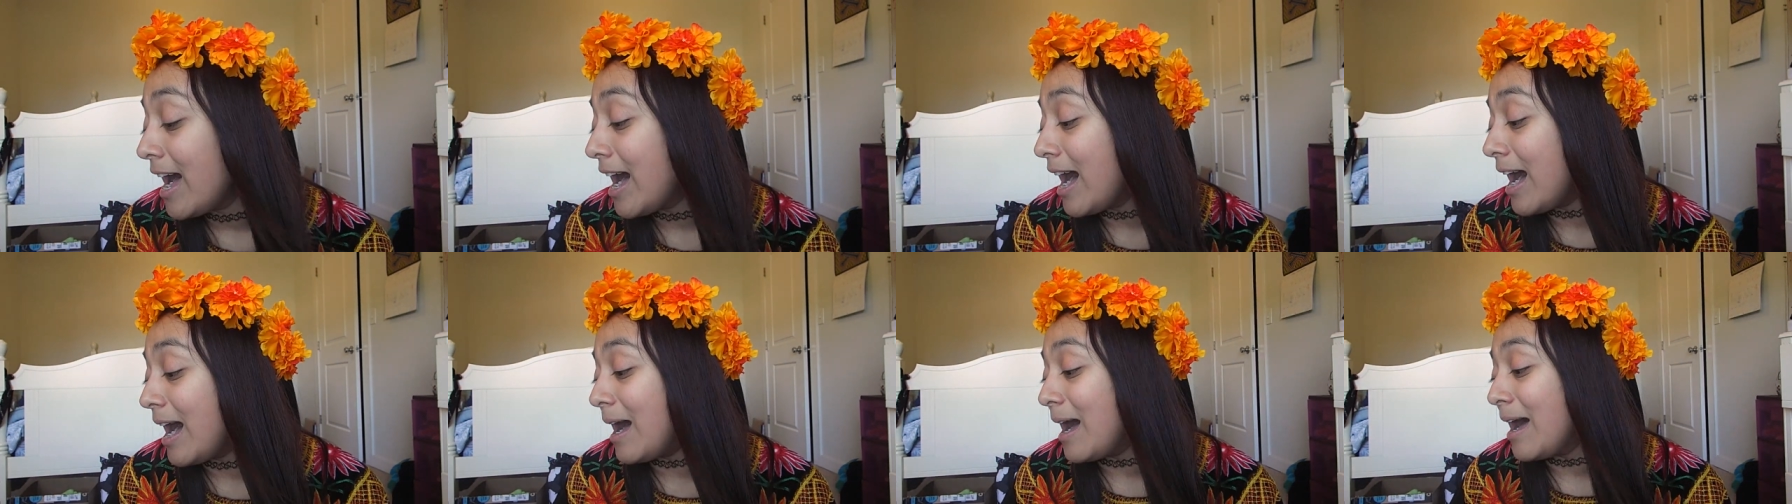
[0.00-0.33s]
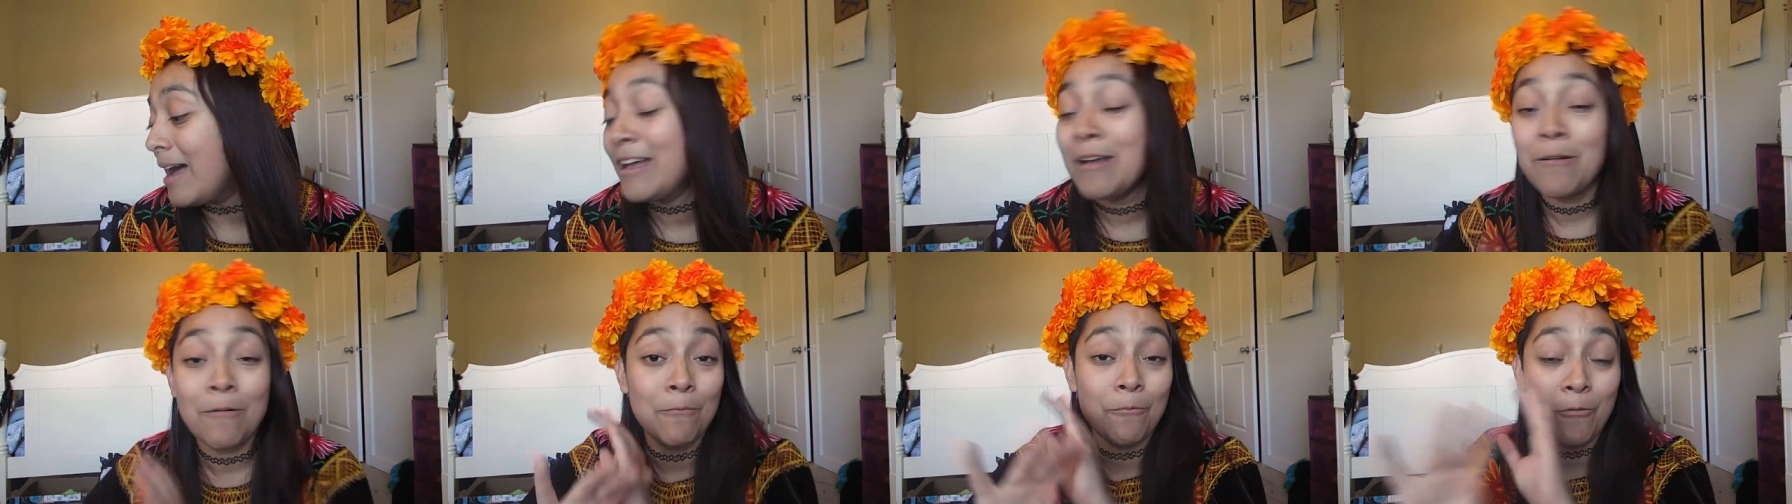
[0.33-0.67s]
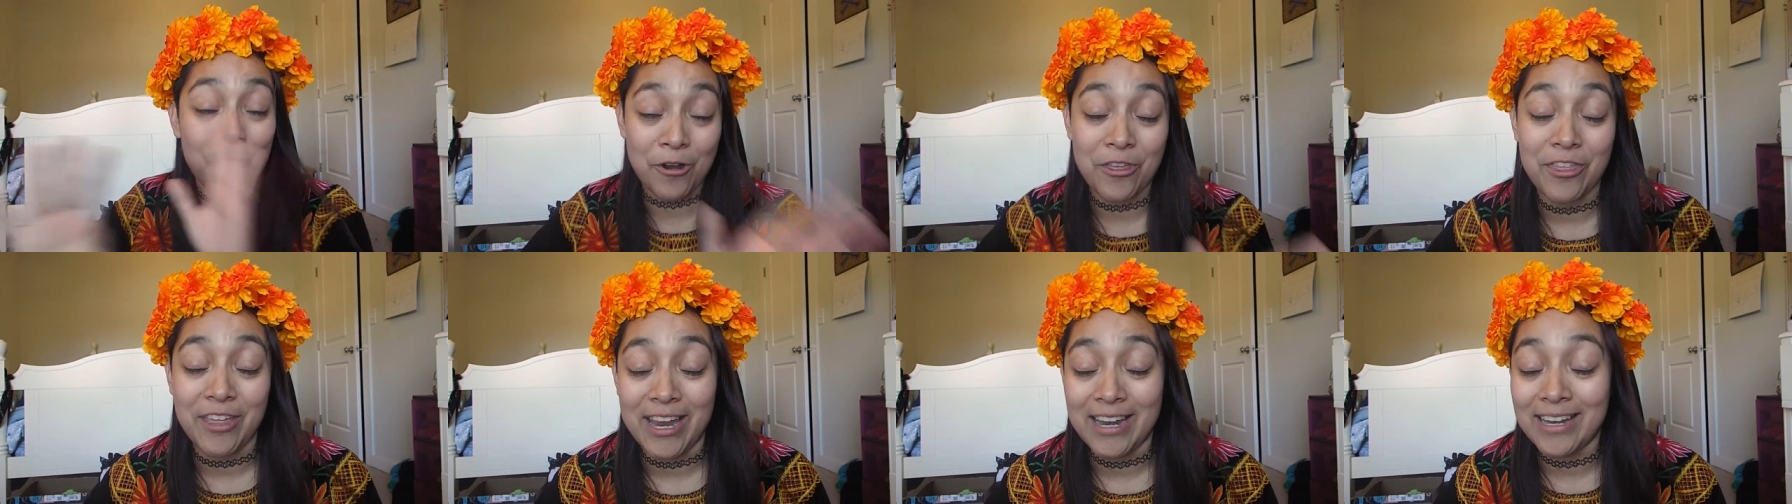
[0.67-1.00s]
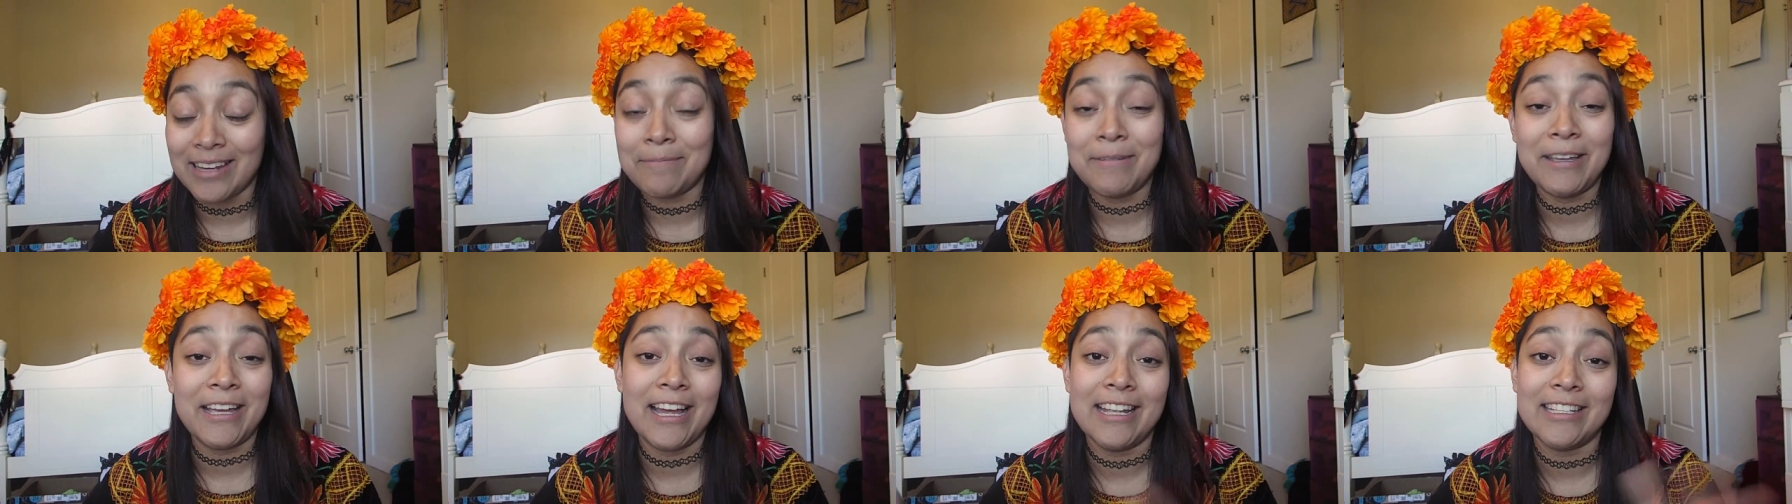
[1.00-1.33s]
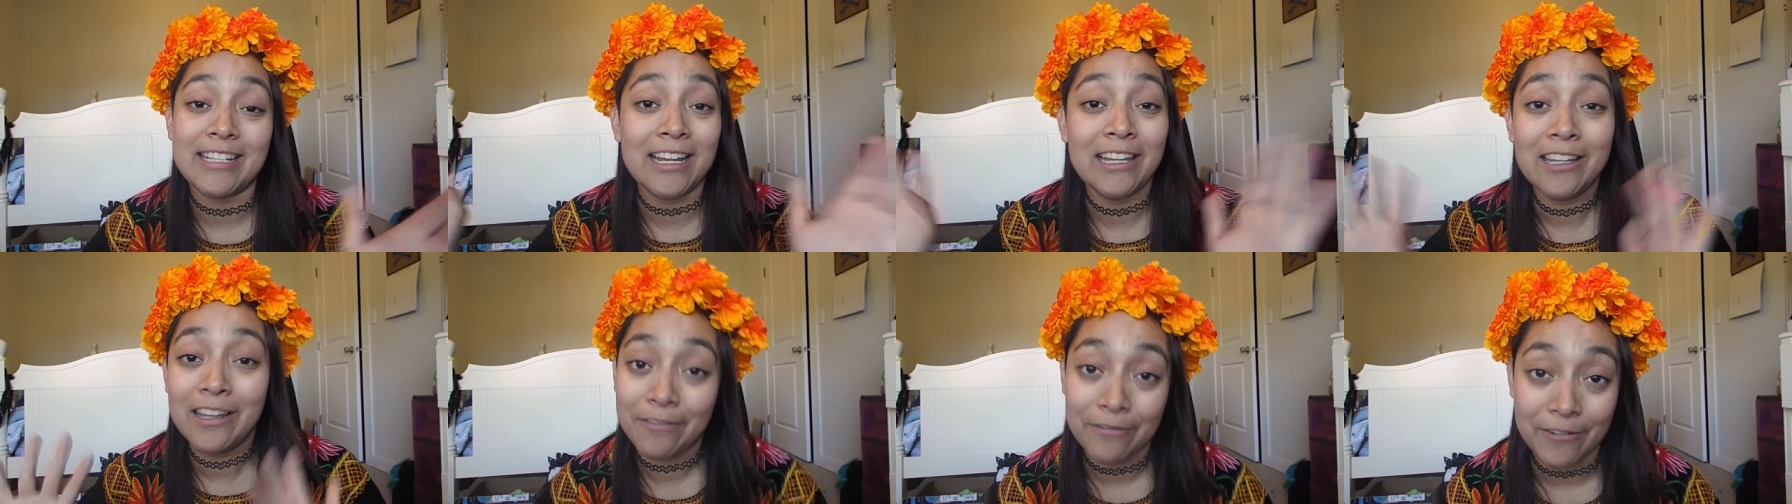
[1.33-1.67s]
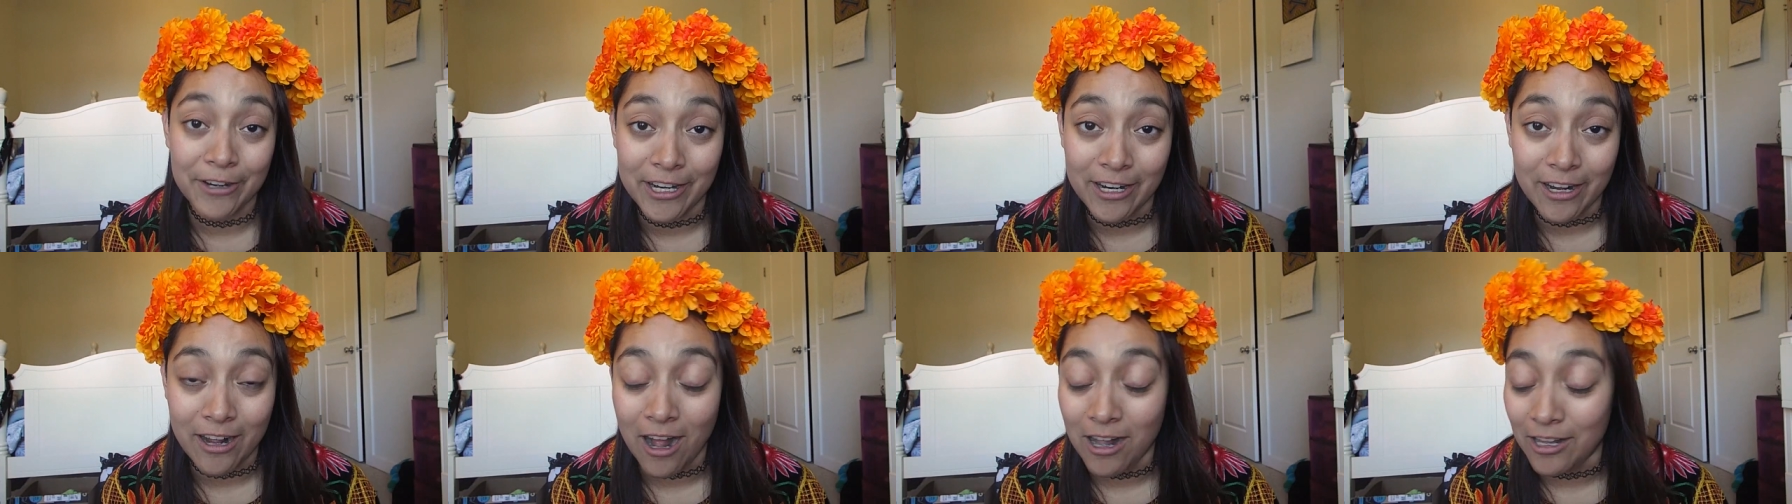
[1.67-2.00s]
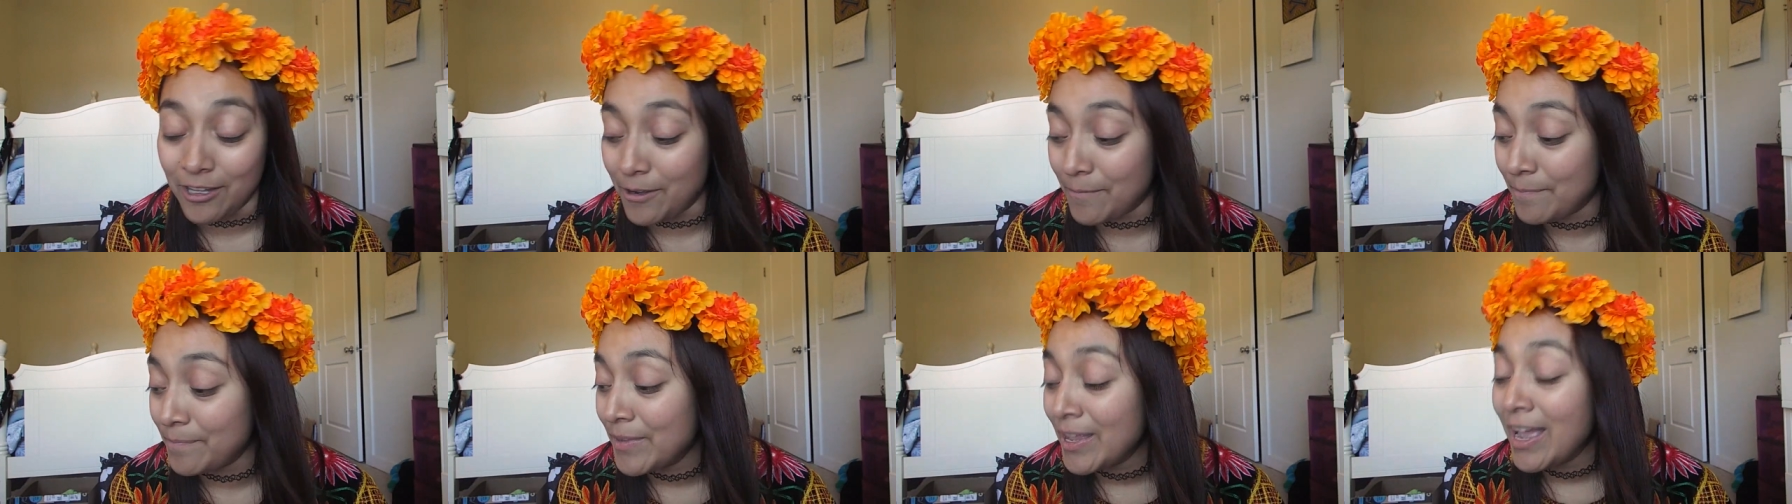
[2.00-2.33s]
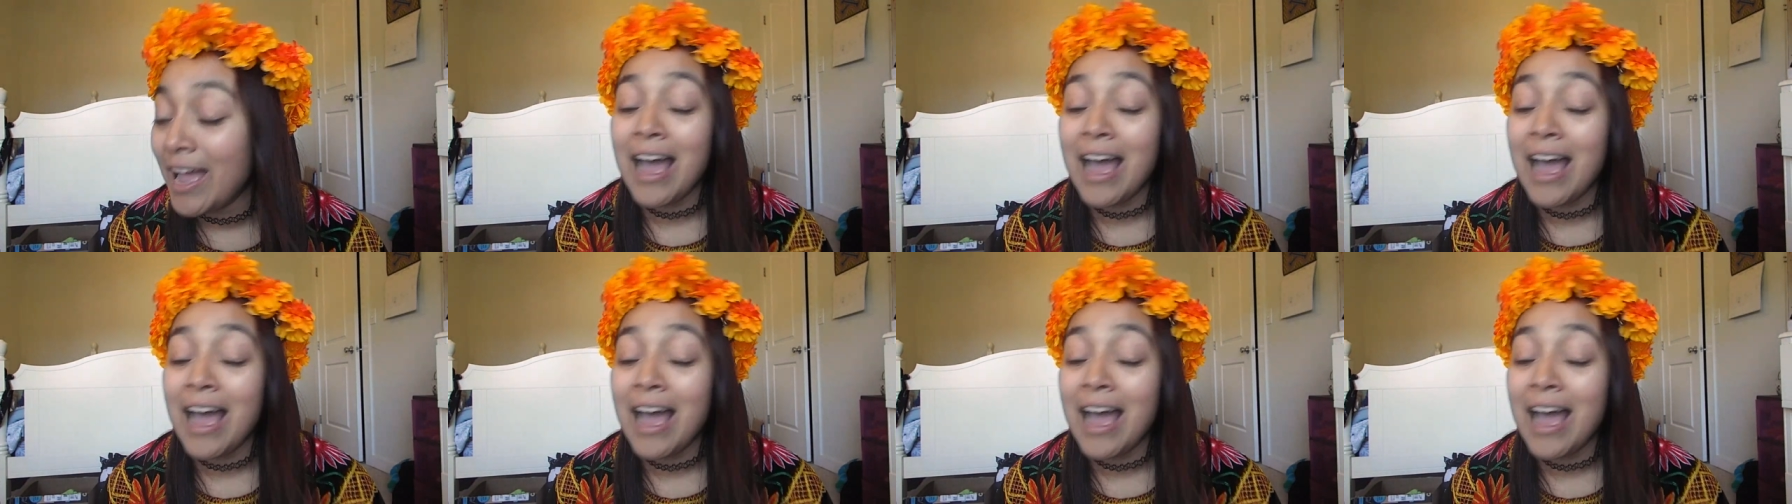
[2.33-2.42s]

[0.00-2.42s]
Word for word: Uh, worth it because I love Frida Kahlo.